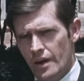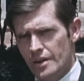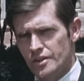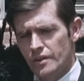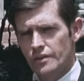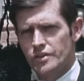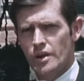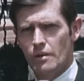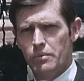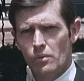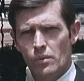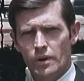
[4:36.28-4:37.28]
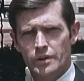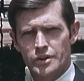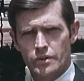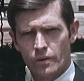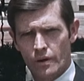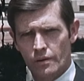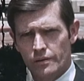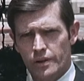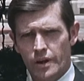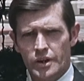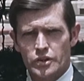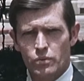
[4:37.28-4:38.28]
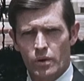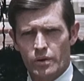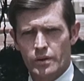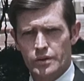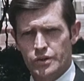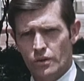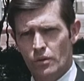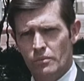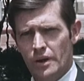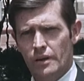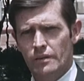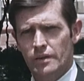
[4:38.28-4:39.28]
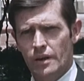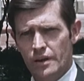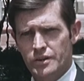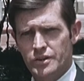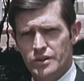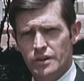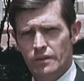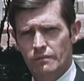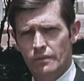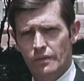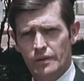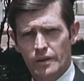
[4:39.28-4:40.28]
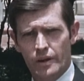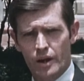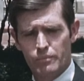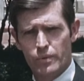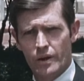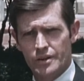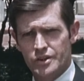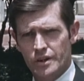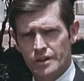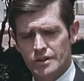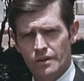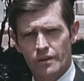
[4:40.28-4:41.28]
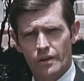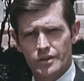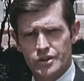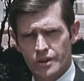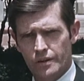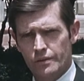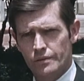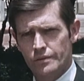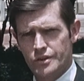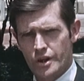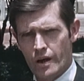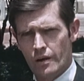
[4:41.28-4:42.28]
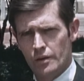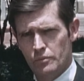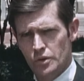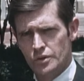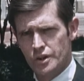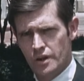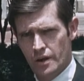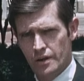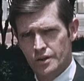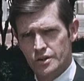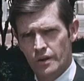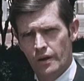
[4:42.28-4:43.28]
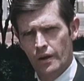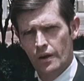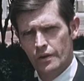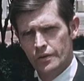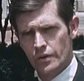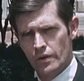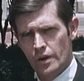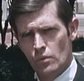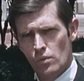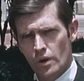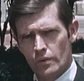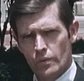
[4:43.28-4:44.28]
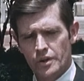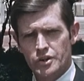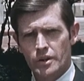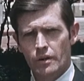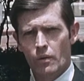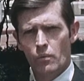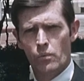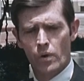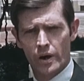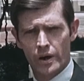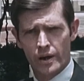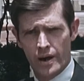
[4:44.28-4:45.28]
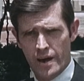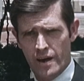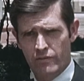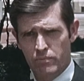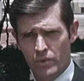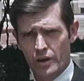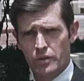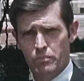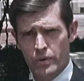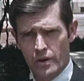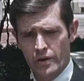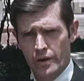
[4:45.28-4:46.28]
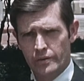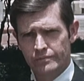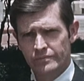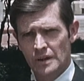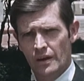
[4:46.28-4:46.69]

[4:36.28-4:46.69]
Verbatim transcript: As an example, one disgruntled case worker told me the agency did not process a single child abuse case during one recent one and a half month period